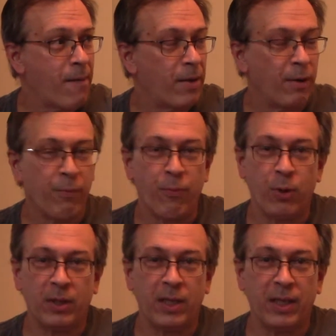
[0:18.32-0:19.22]
and
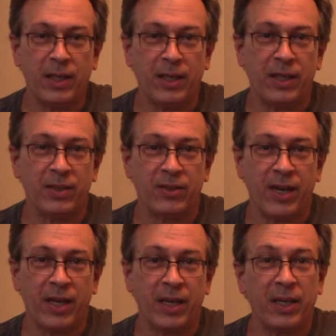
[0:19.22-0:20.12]
14 years
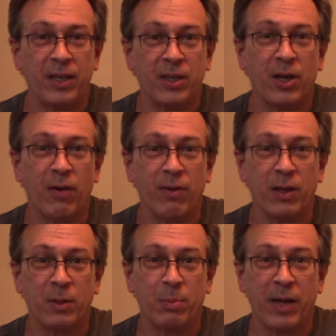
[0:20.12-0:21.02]
later you discover
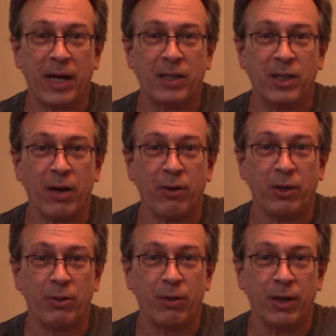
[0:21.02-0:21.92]
there's a black cherry
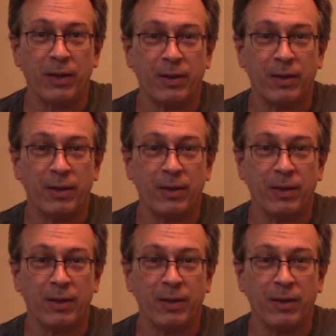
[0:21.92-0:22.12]
tree,